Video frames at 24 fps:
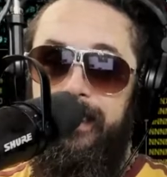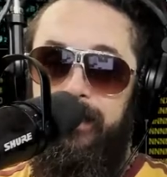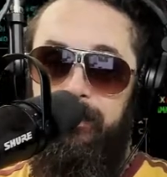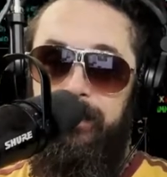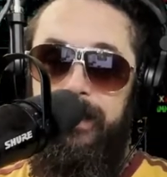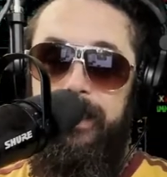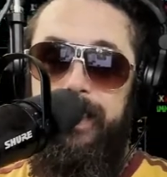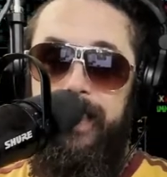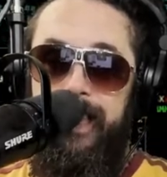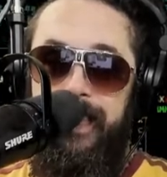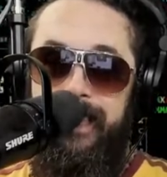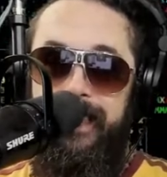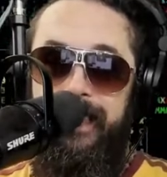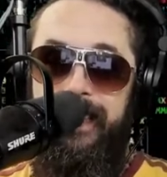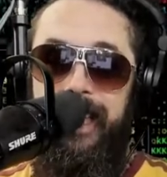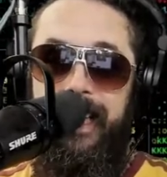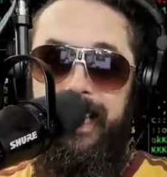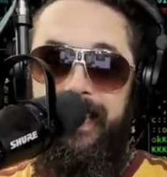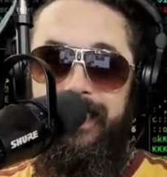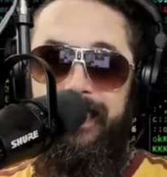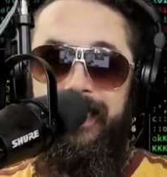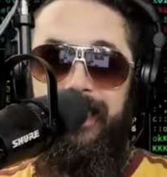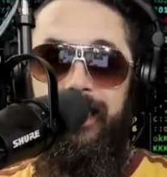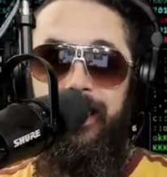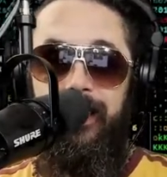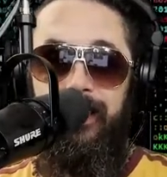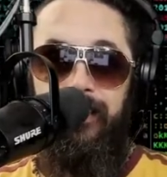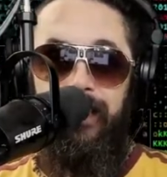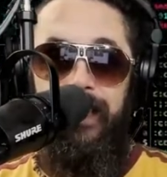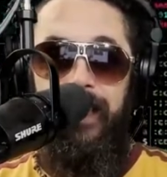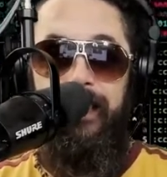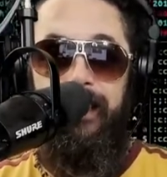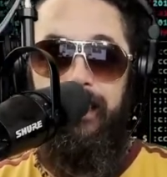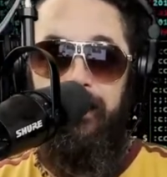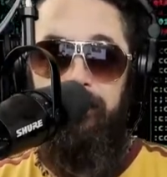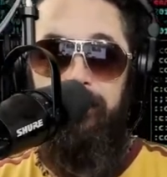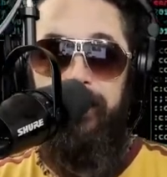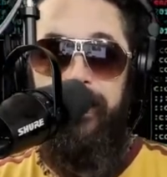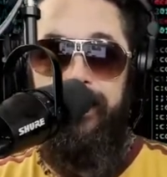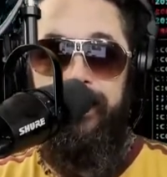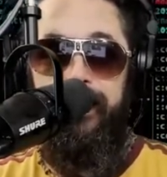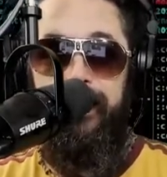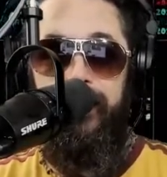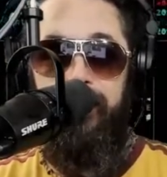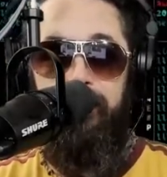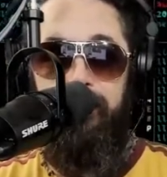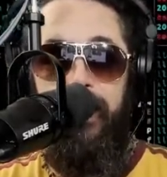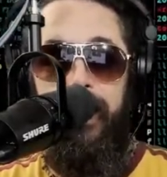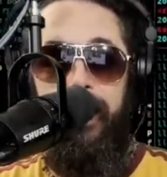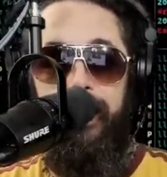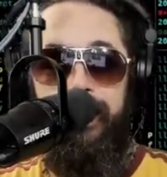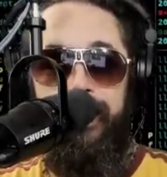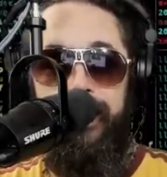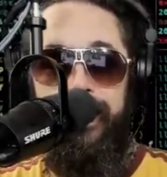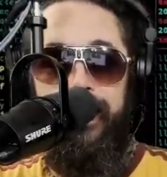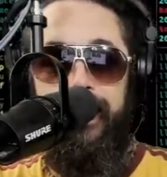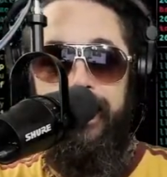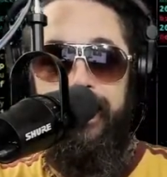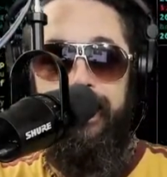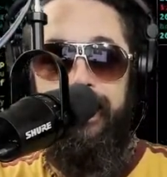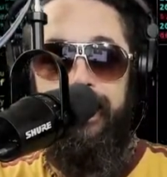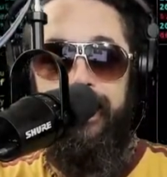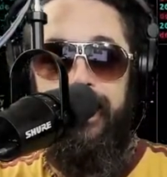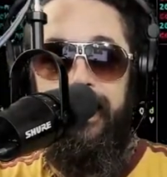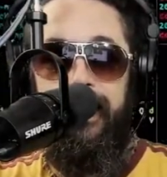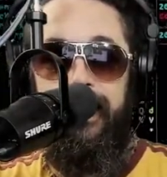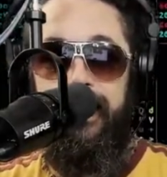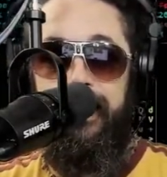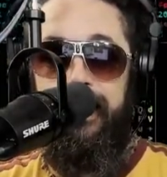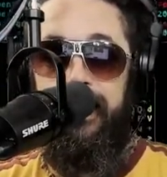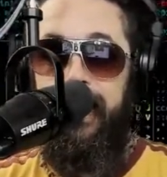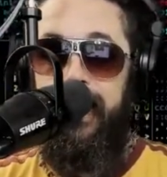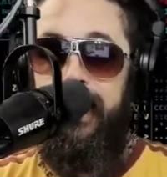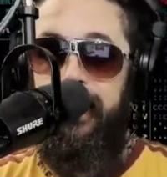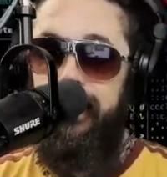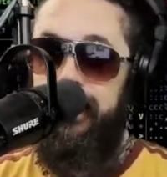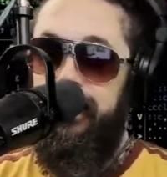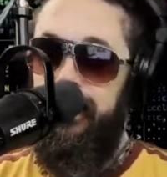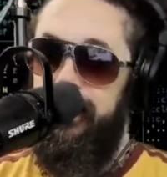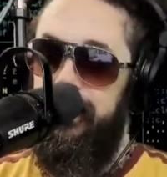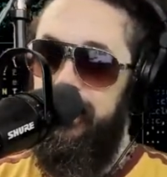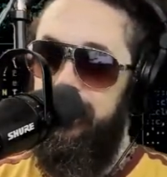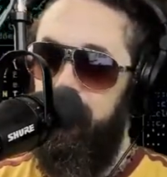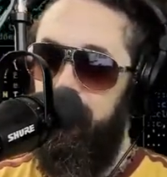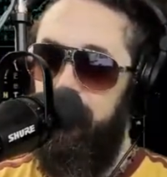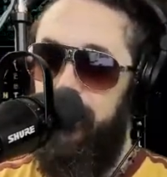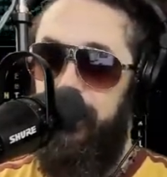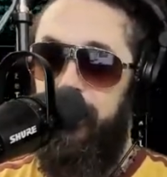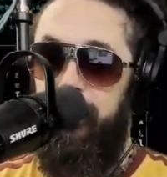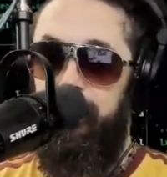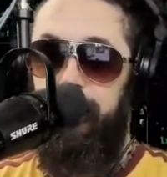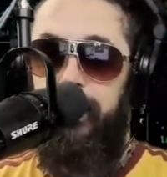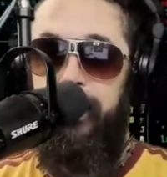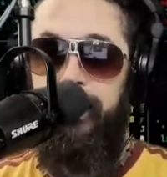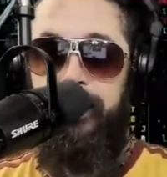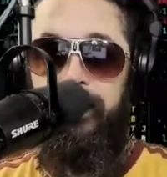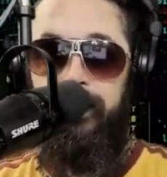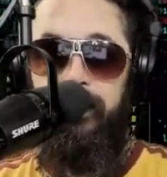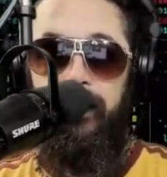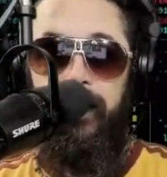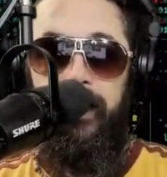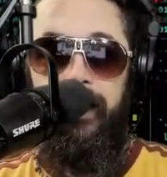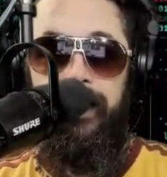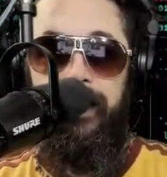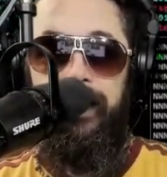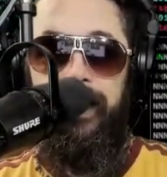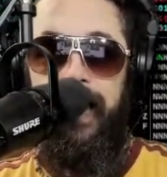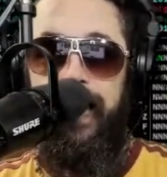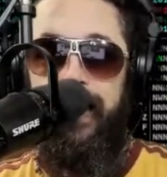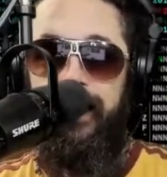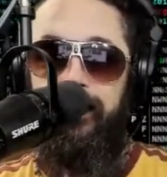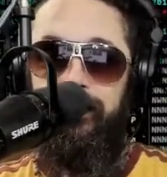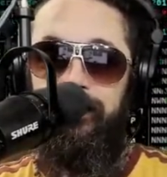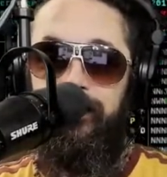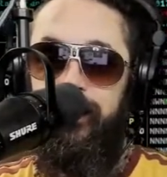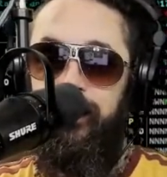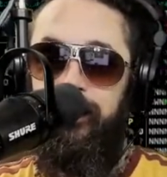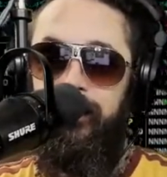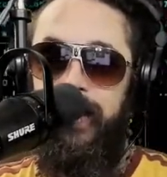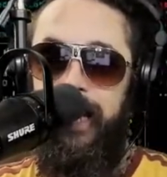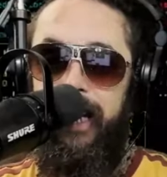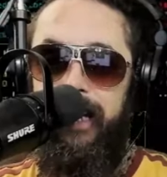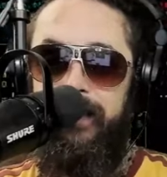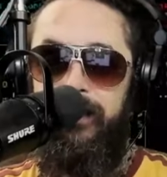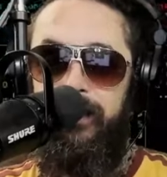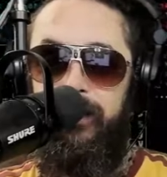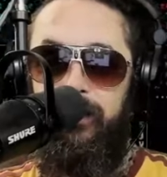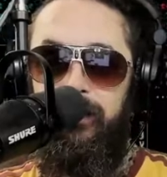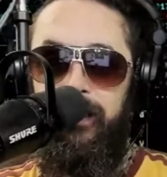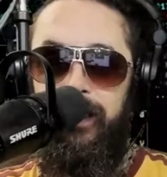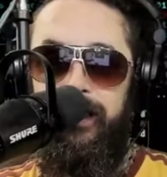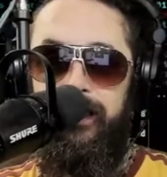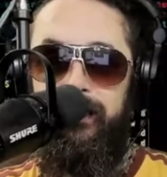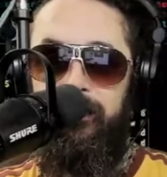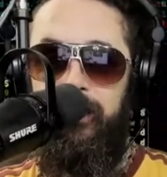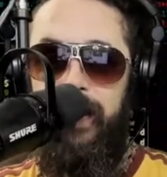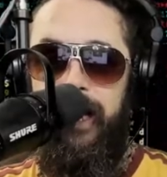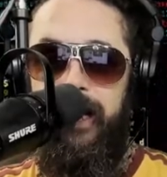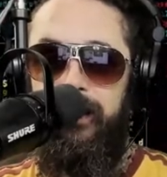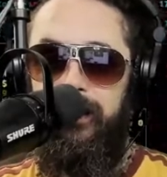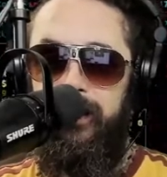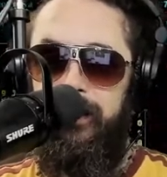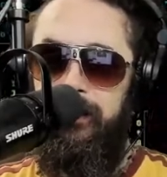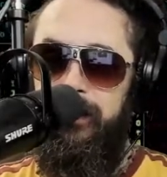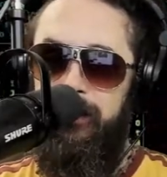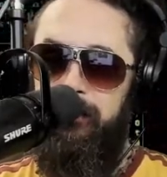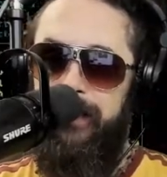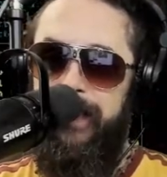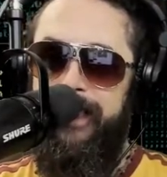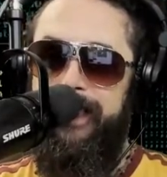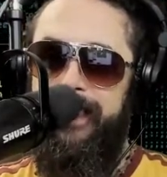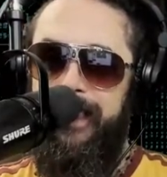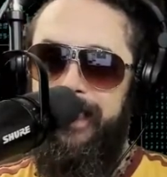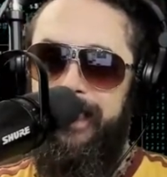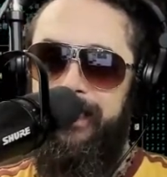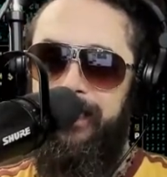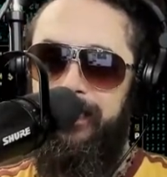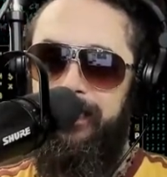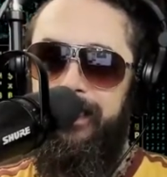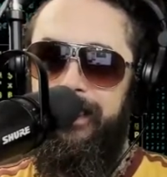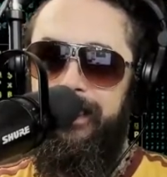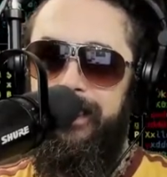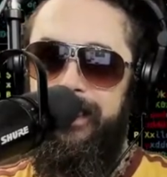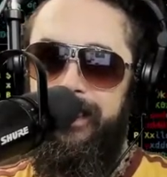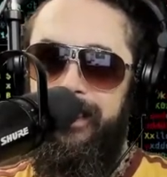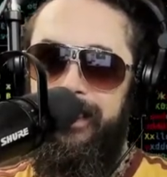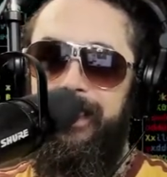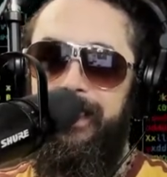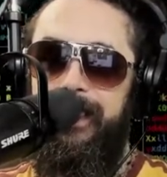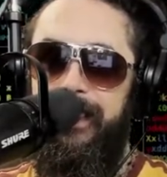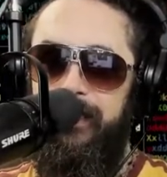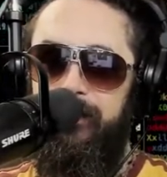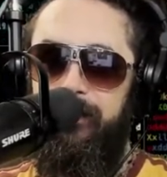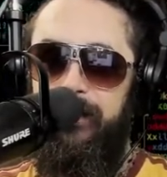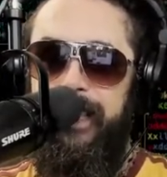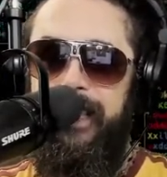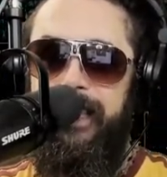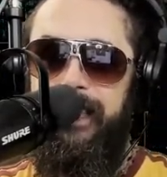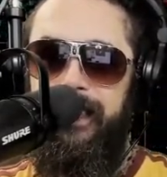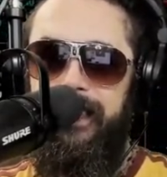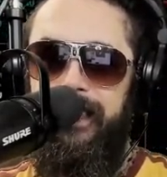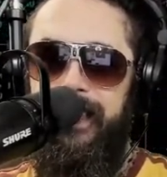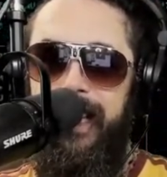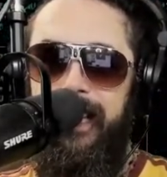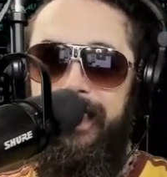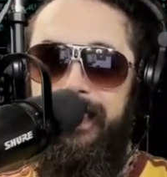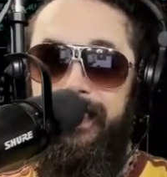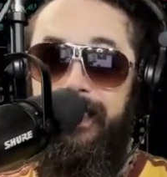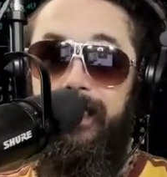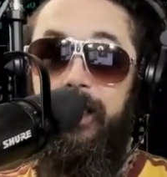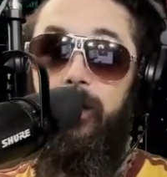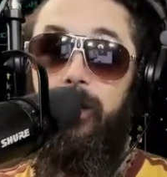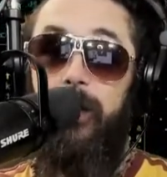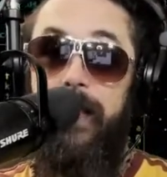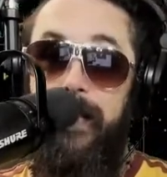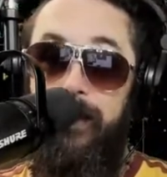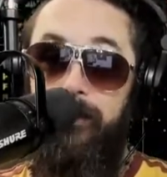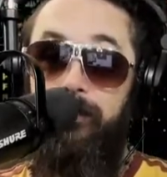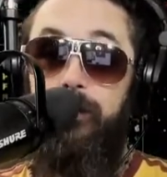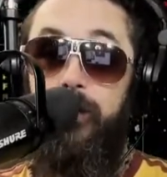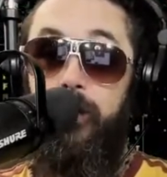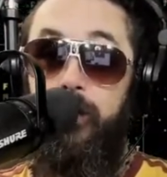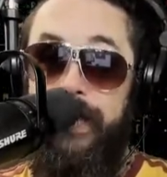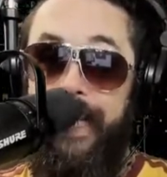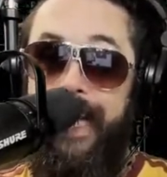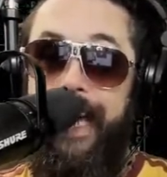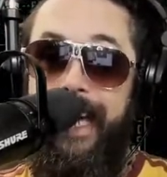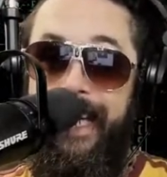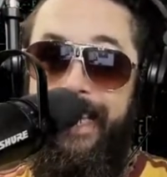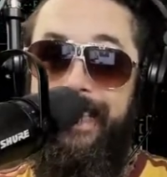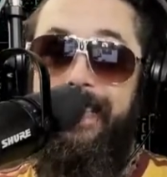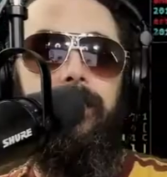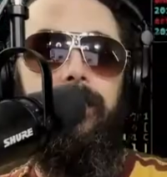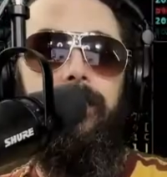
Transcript: the dandelions alone. Let them get their pollinating done. And then you can mow them all you want. I don't know. I don't know what the best answer is. Just leave dandelions alone if you can.